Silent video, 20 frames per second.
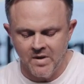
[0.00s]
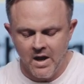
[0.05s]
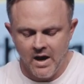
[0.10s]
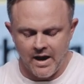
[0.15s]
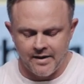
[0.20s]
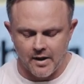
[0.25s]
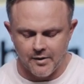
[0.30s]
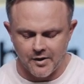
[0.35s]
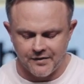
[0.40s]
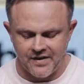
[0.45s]

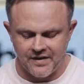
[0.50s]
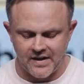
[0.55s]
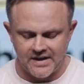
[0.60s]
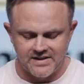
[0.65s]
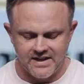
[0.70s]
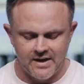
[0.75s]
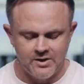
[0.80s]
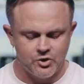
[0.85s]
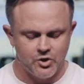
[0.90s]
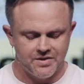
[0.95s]
Another thing that's
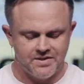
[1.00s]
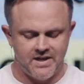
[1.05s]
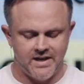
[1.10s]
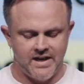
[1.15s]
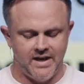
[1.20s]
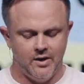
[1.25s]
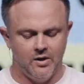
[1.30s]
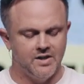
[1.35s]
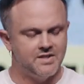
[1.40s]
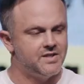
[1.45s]
interesting
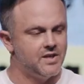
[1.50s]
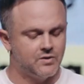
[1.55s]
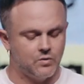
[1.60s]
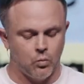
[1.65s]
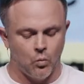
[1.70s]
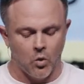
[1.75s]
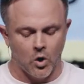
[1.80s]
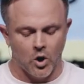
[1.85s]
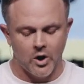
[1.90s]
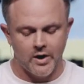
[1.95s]
here is this
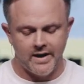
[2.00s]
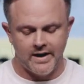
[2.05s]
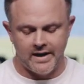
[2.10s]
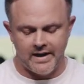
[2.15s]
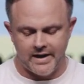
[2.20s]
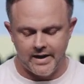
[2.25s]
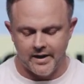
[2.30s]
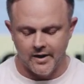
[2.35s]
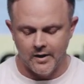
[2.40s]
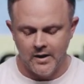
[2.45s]
wording
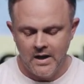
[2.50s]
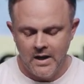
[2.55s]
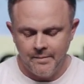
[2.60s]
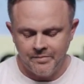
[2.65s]
here